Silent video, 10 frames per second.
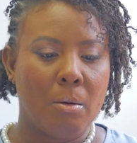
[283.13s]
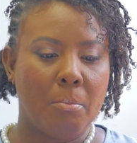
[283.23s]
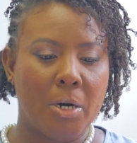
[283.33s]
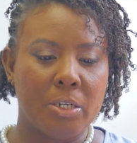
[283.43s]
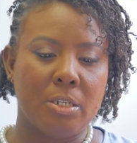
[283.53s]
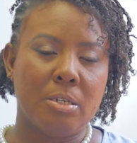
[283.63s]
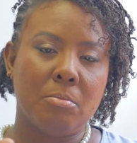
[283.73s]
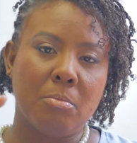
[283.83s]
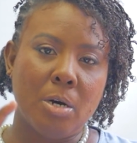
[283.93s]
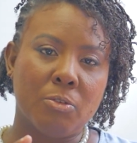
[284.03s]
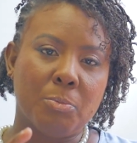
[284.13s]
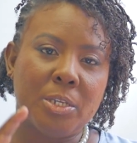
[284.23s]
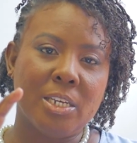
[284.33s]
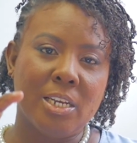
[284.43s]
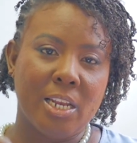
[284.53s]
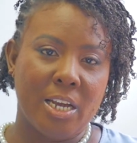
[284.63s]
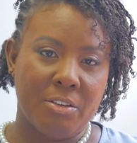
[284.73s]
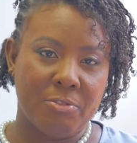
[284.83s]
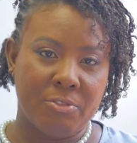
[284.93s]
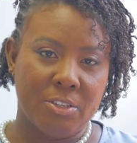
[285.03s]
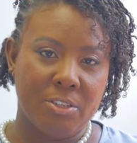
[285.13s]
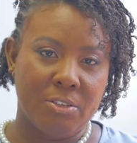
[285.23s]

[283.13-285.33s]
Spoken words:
but it must be left